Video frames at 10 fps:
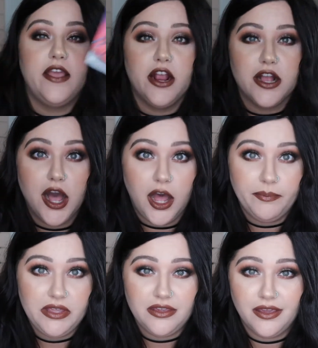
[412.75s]
They're
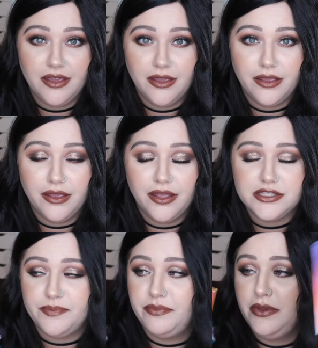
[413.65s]

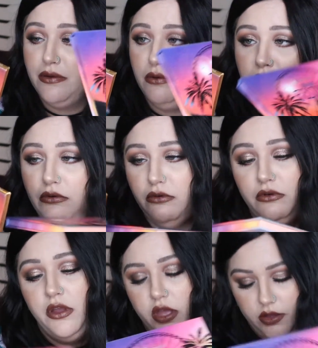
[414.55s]
copycats.
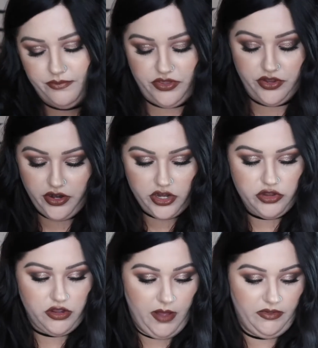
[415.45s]
Pure,
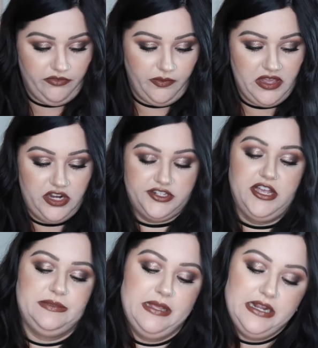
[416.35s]
you coming for BH
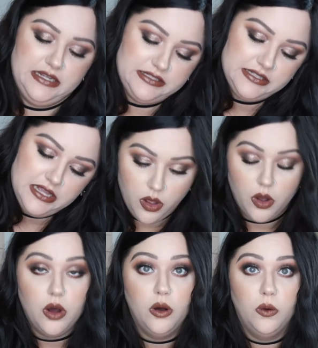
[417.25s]
Cosmetics.
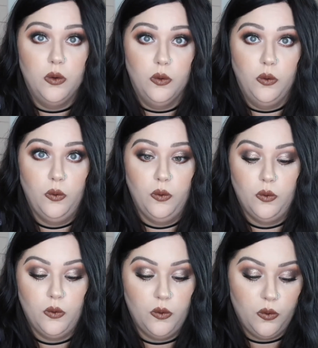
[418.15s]

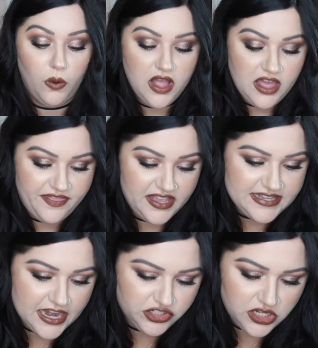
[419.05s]
Oh,
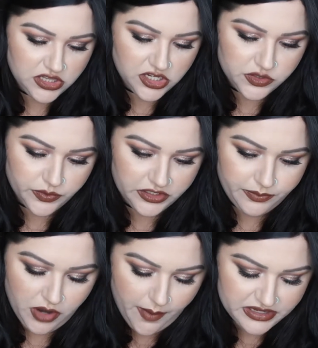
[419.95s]
this actually looks
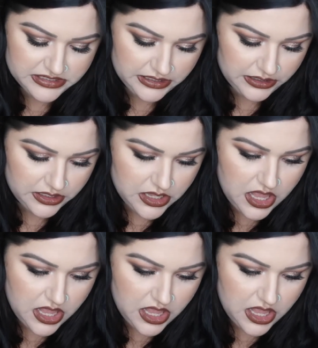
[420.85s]
really promising.